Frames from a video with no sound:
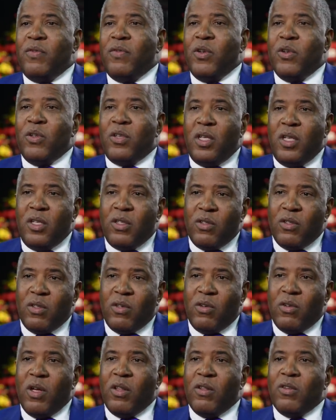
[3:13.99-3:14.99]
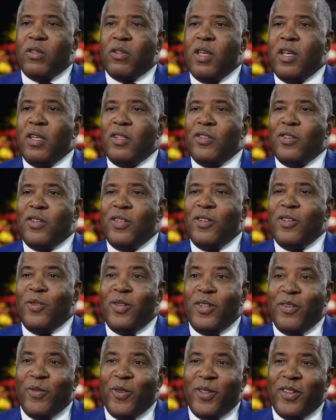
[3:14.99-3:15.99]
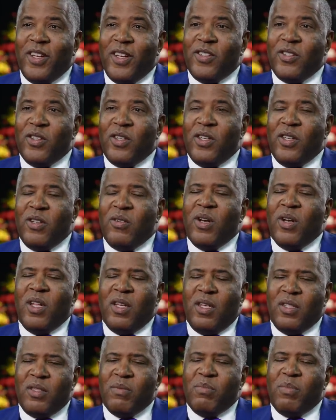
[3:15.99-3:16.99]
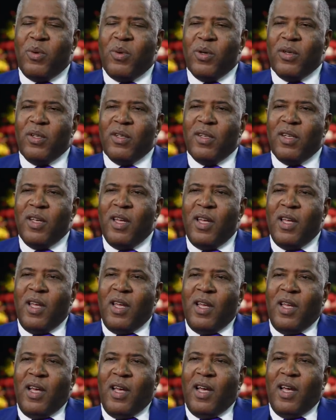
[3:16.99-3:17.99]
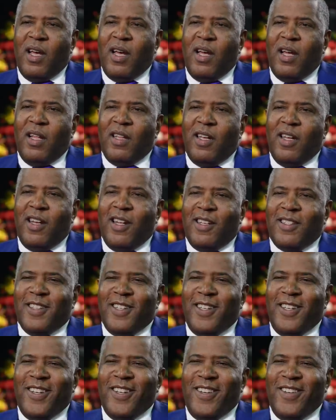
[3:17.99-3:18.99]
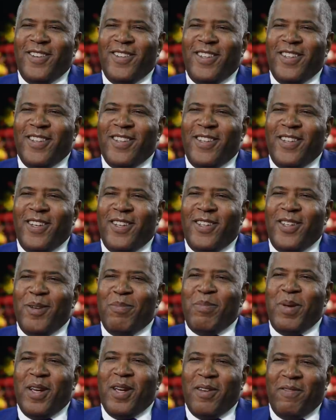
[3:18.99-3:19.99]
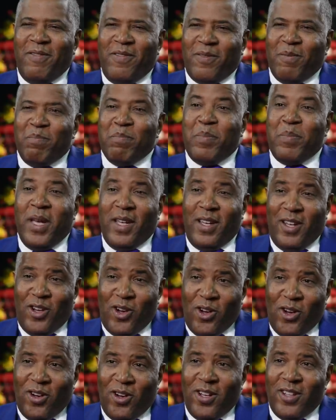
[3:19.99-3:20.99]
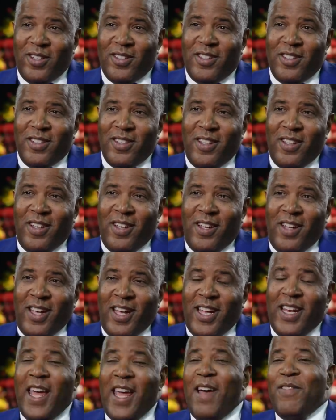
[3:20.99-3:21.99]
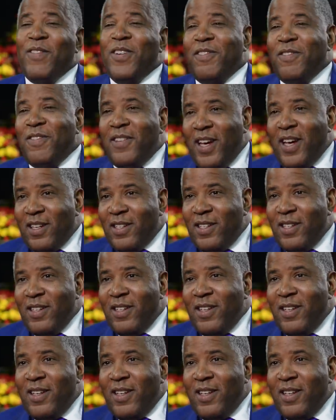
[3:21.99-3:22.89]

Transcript: If you're a teacher, there are other things you can do and different things you can do. And I think it's important uh, that I say, you know, you, you, you pick a, pick a cause and have an effect,